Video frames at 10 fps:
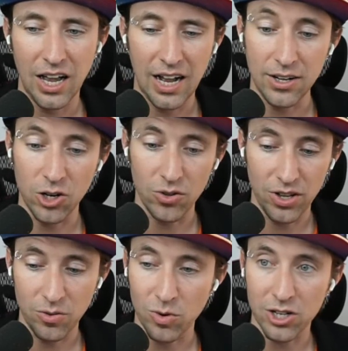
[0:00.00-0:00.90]
I know
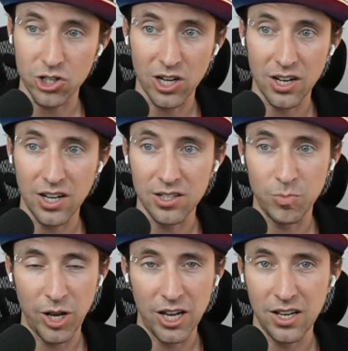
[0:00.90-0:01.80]
that Russia has
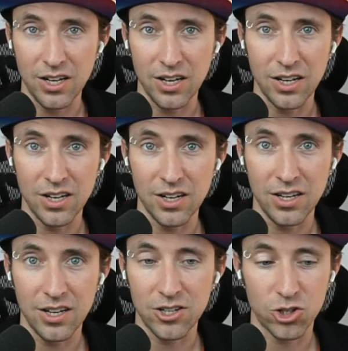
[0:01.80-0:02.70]
been
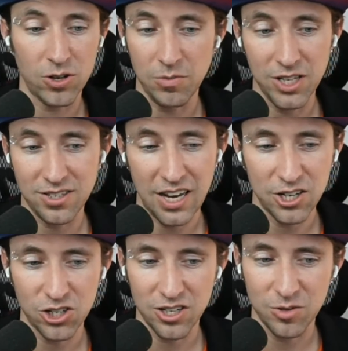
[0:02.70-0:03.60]
extremely
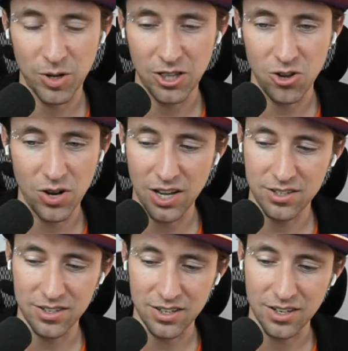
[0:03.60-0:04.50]
sanctioned by the
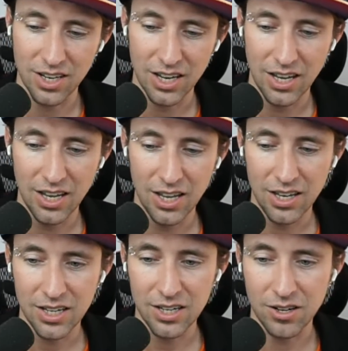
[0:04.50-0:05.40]
US, and
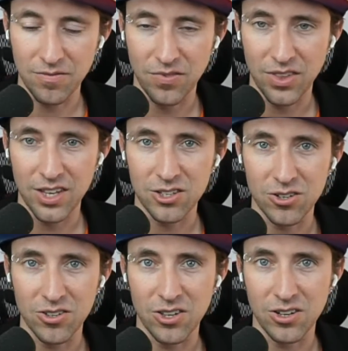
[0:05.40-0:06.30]

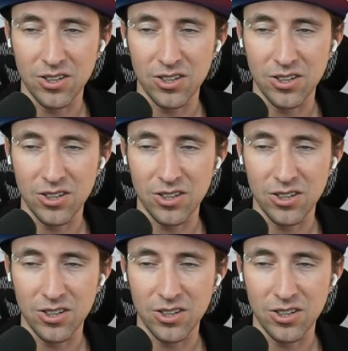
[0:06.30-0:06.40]
so that